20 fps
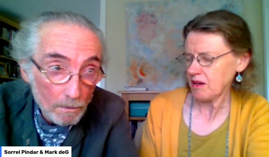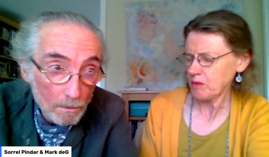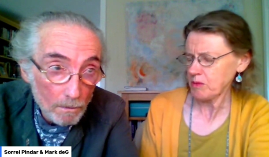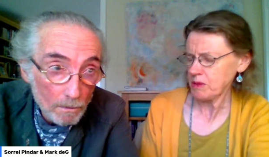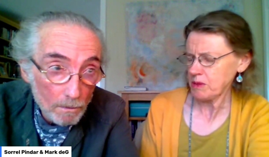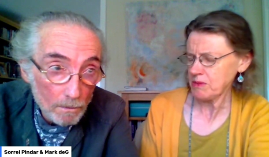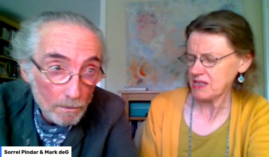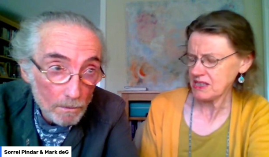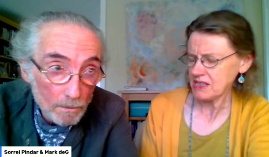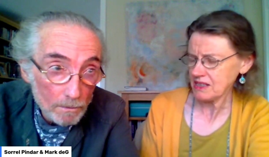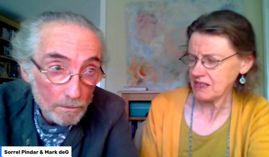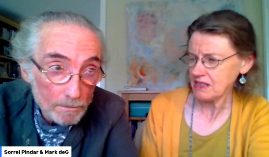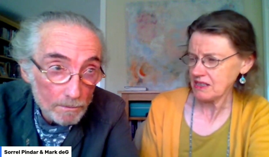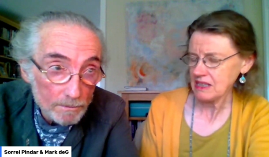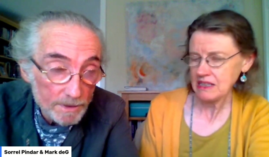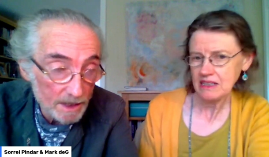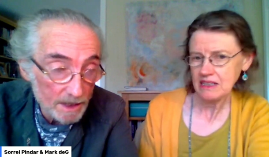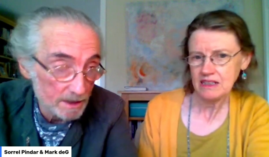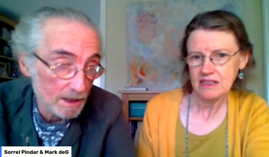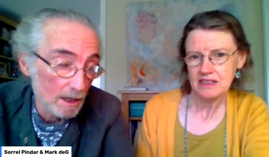Speaker 1: army
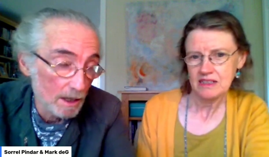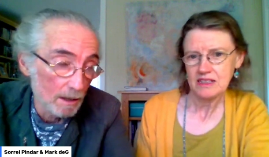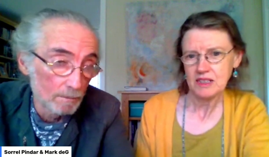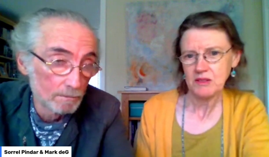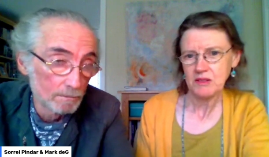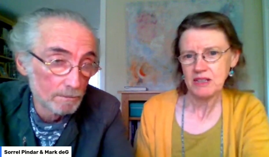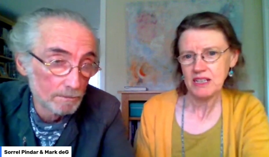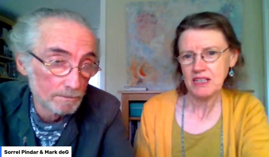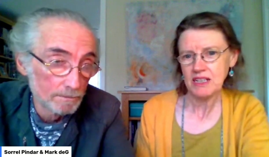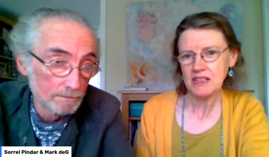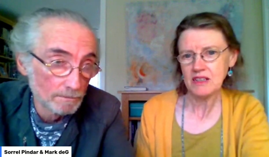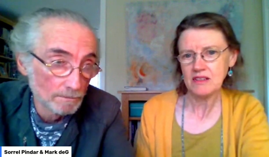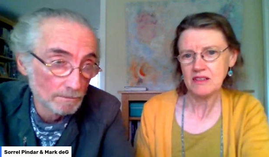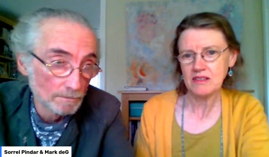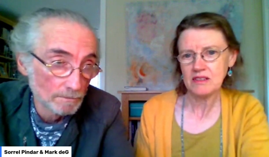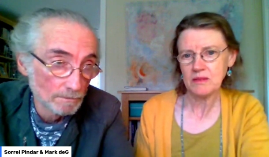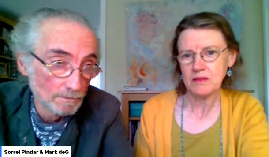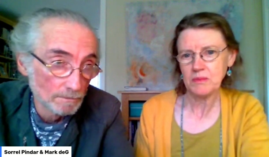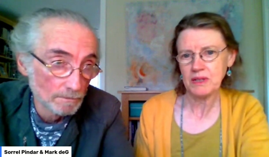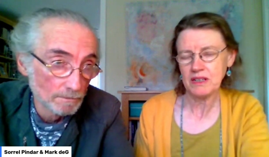medic. Yes, sir. So
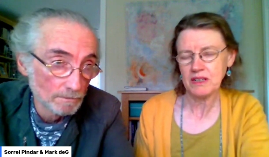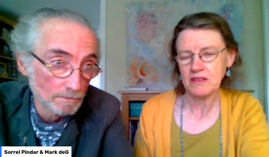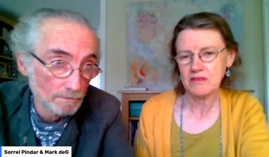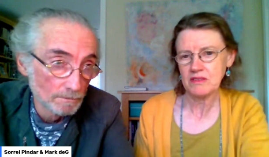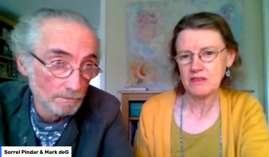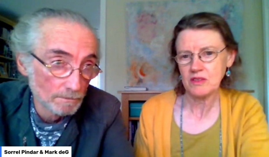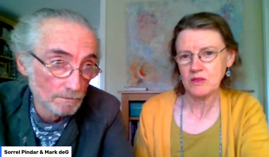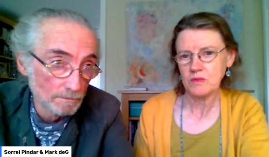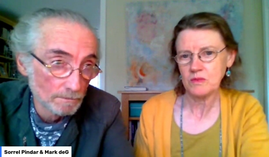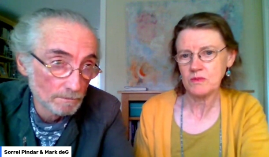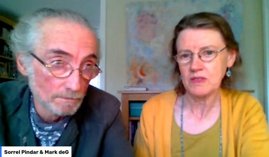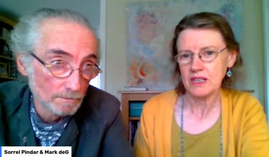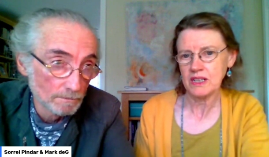he knows about